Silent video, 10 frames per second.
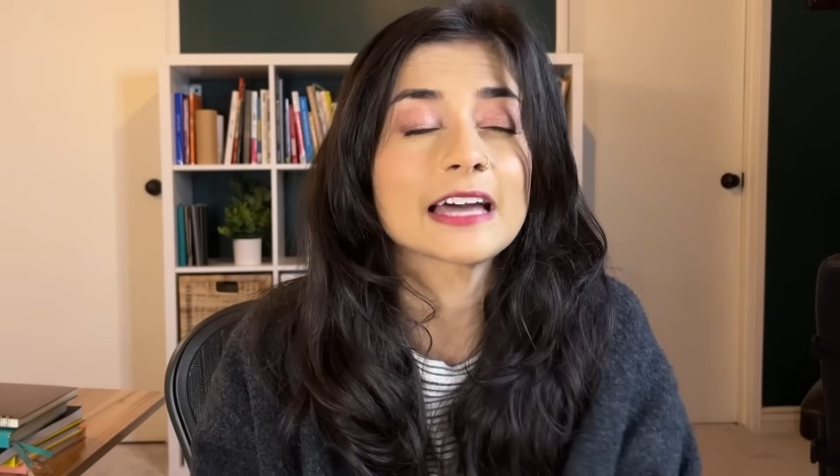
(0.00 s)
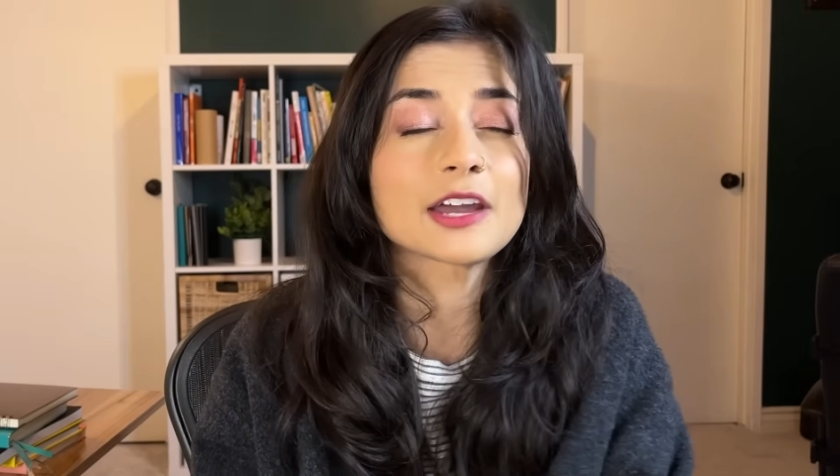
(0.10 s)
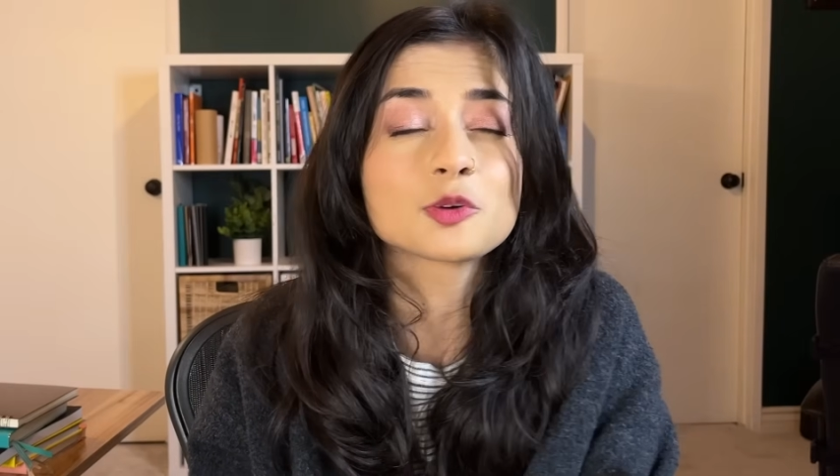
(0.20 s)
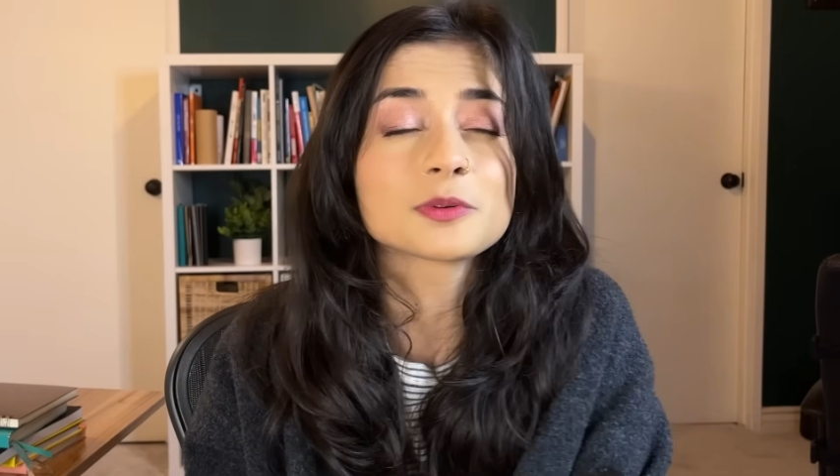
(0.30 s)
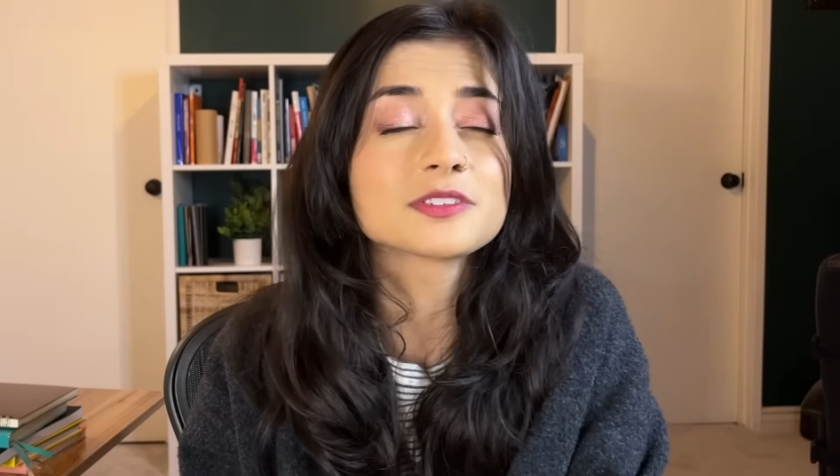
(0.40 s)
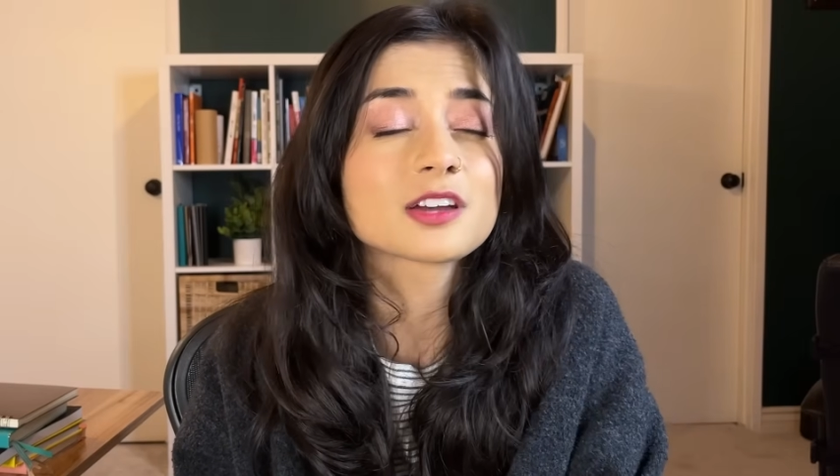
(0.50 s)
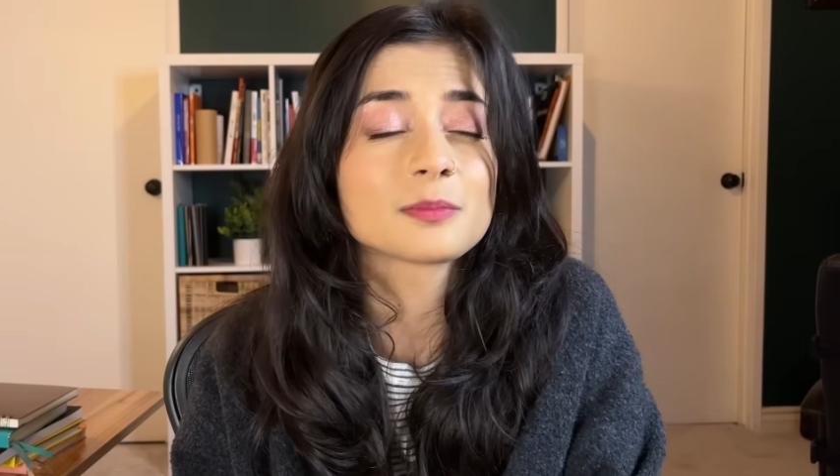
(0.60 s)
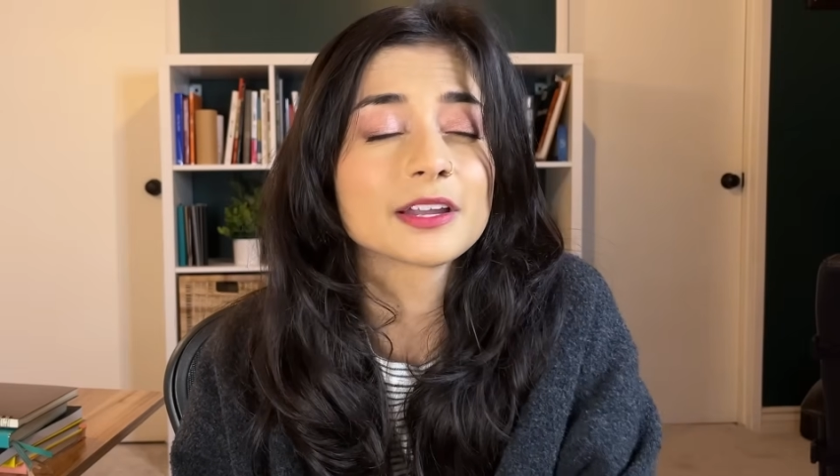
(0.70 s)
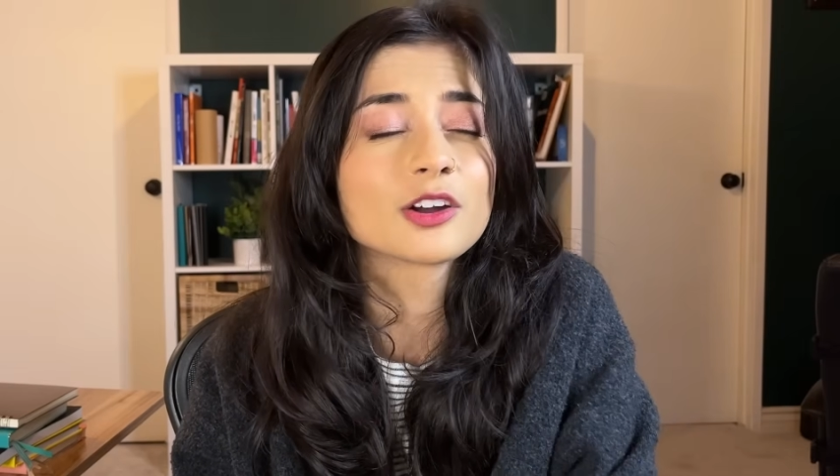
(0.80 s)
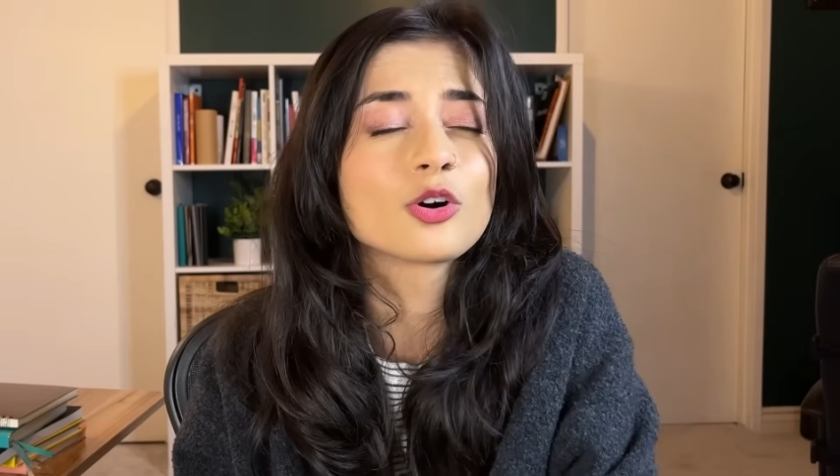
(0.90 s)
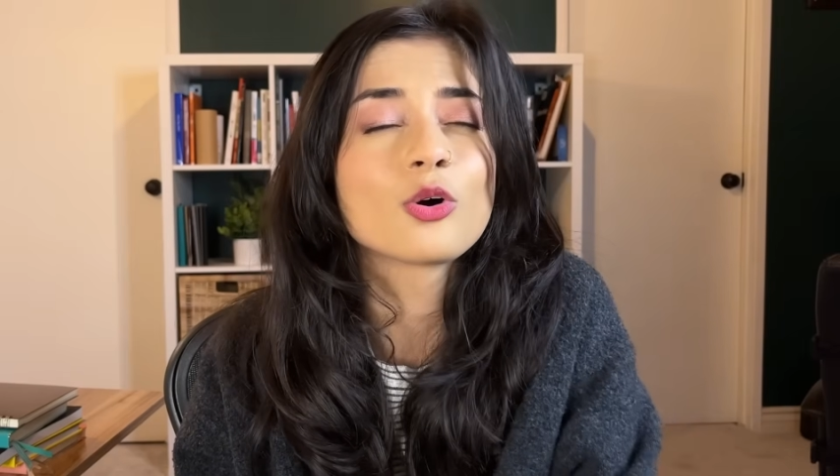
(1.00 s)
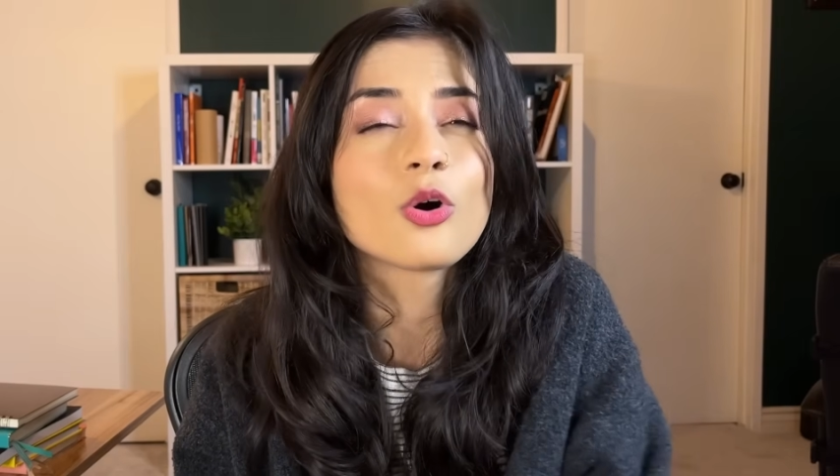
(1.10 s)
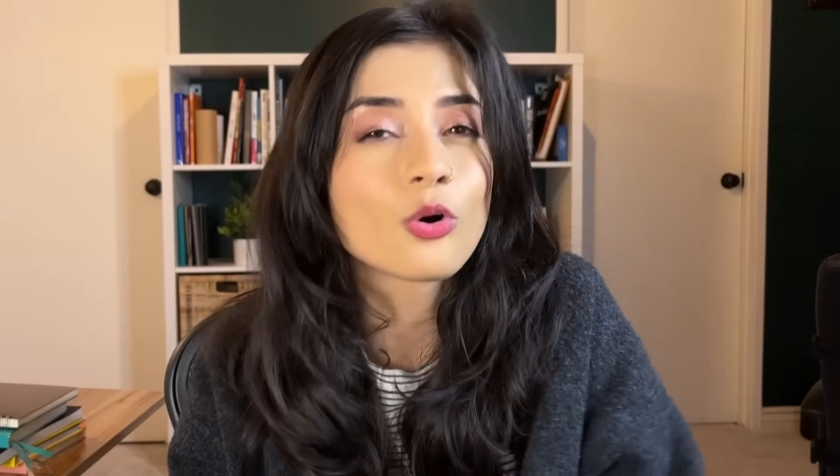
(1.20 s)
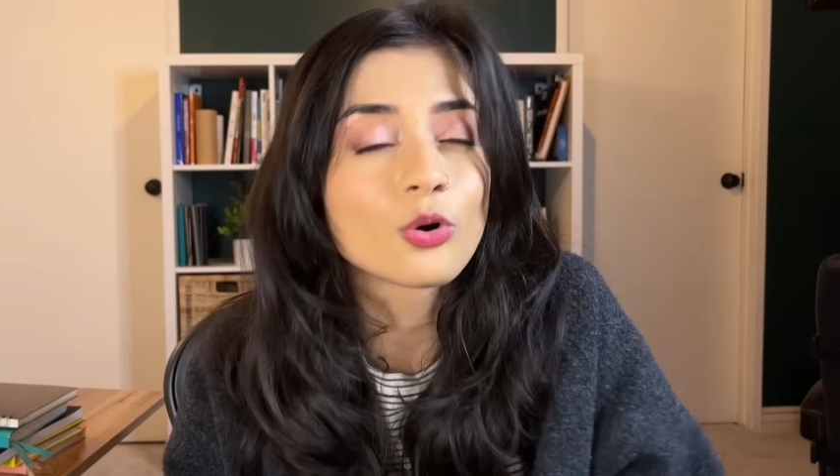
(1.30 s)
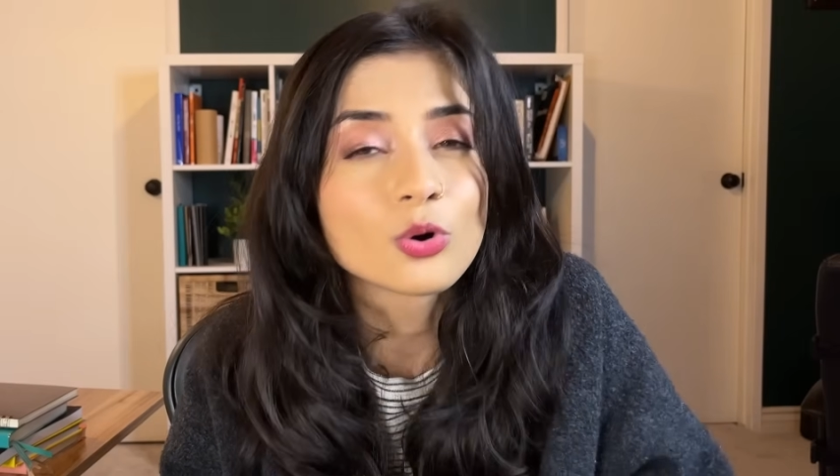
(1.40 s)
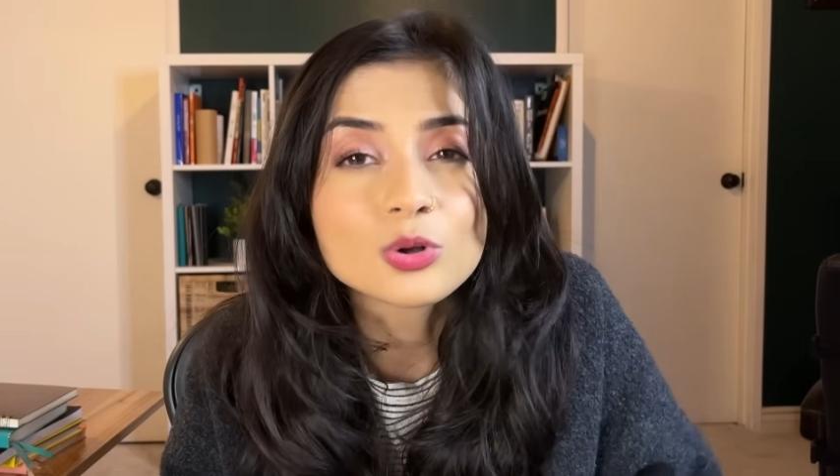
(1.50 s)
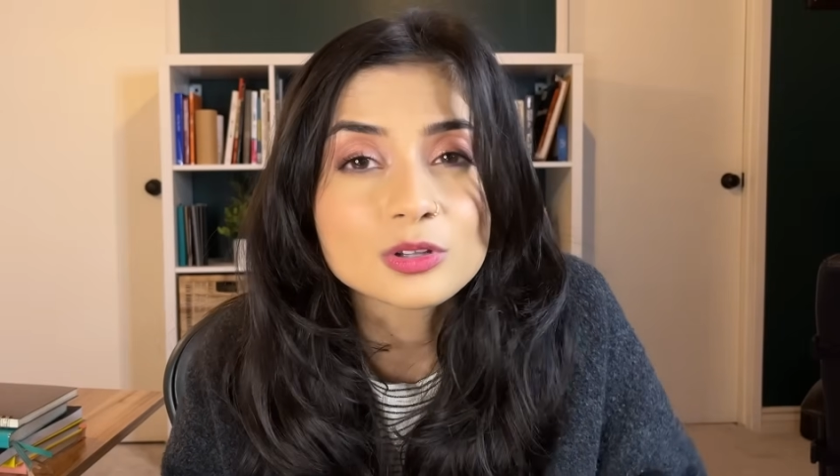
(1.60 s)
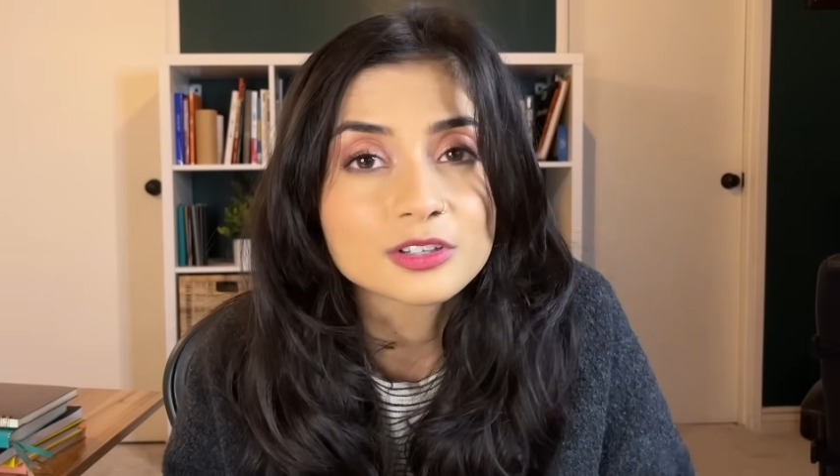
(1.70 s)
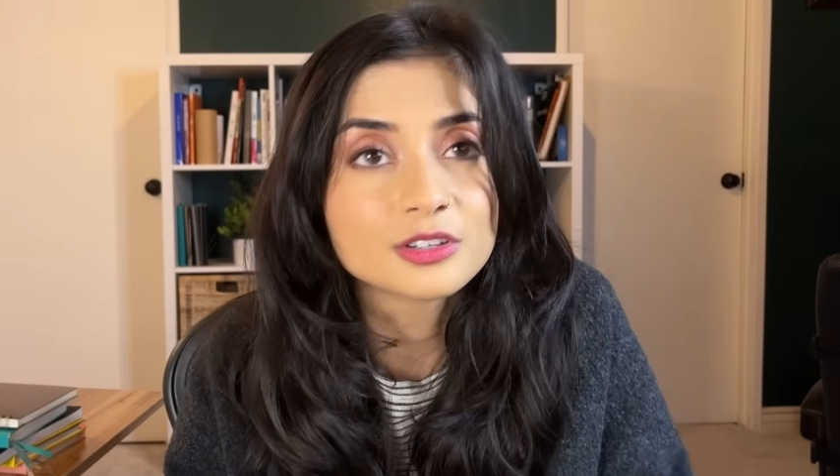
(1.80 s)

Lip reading: that opens up like a whole